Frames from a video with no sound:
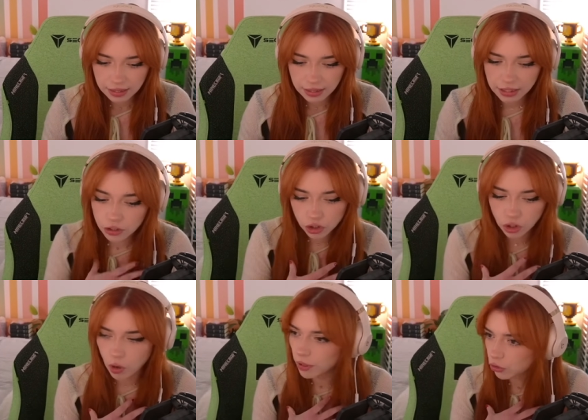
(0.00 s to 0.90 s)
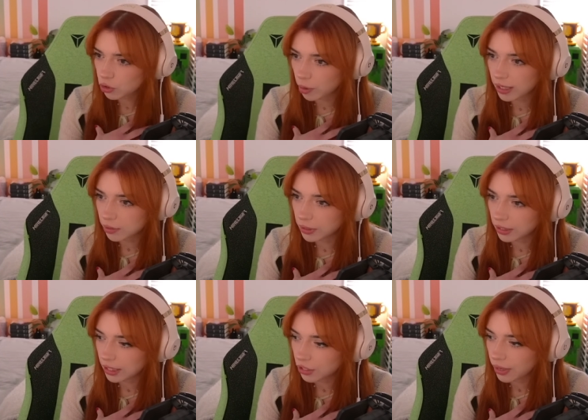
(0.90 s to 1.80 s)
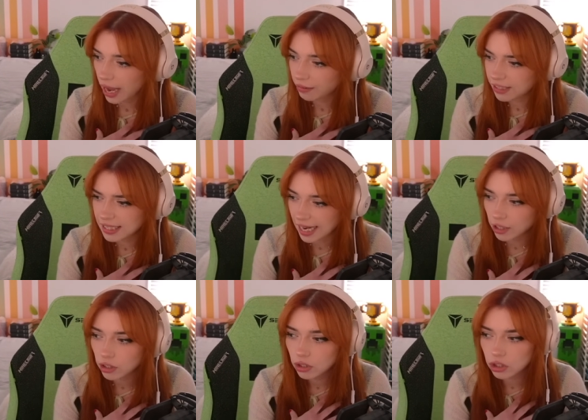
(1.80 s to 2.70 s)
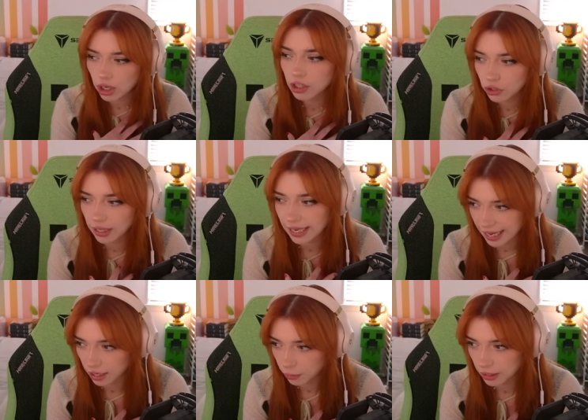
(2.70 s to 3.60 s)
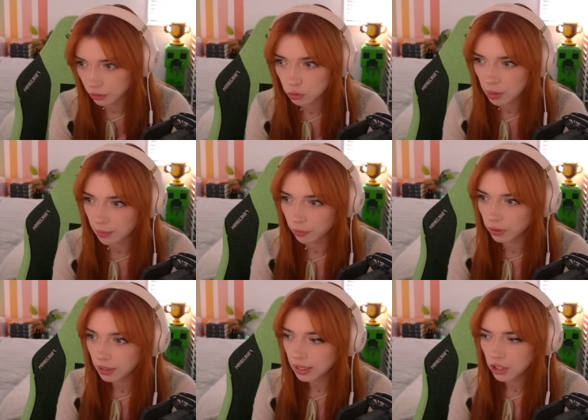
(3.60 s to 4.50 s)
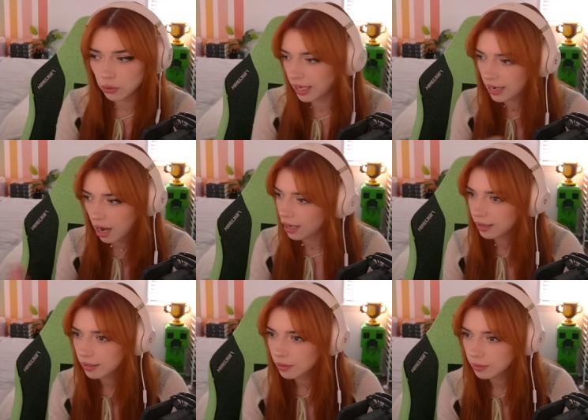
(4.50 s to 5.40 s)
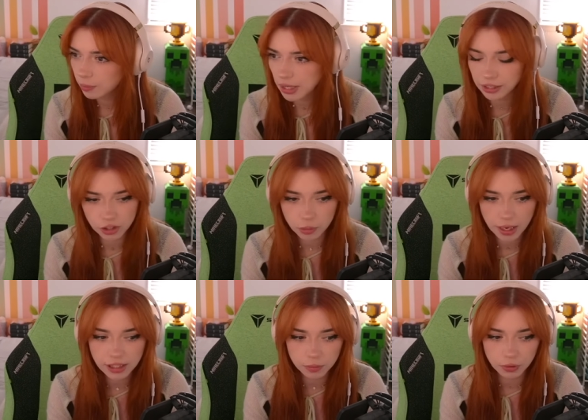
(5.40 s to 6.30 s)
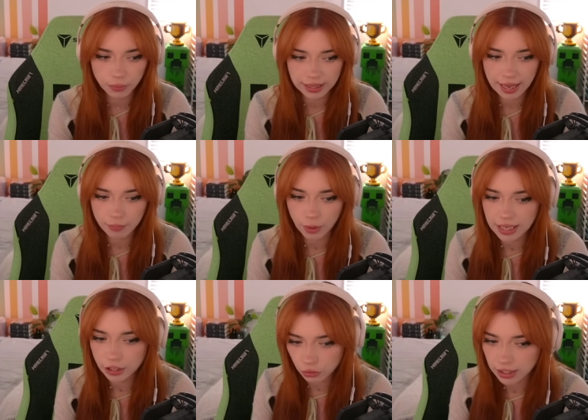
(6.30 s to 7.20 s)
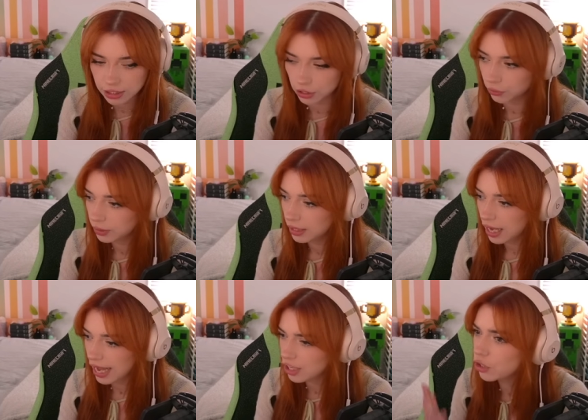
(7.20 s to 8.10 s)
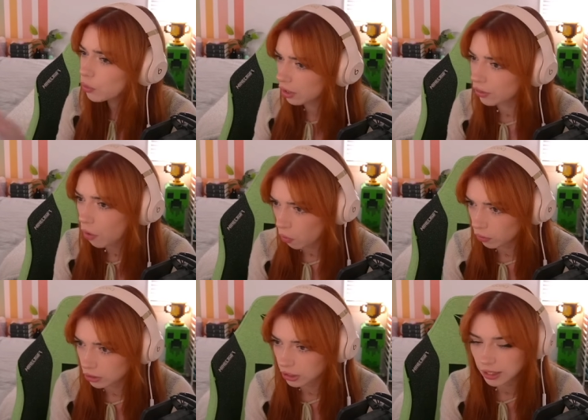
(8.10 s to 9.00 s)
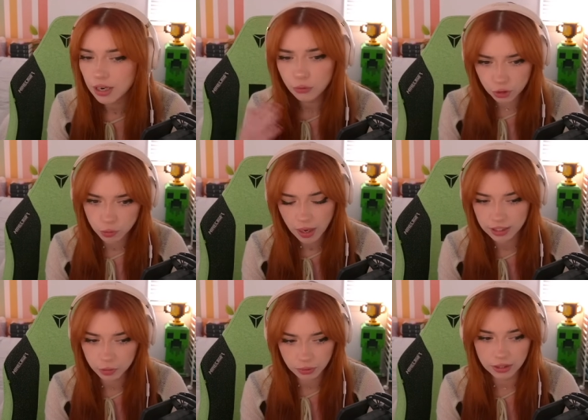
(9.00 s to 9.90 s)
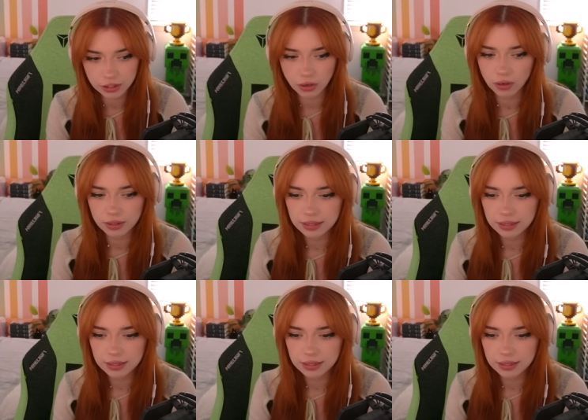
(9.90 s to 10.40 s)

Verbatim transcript: There's so much responsibility you have to take such great care with those people. You cannot be irresponsible with them when they trust you. And you are the older, responsible adult.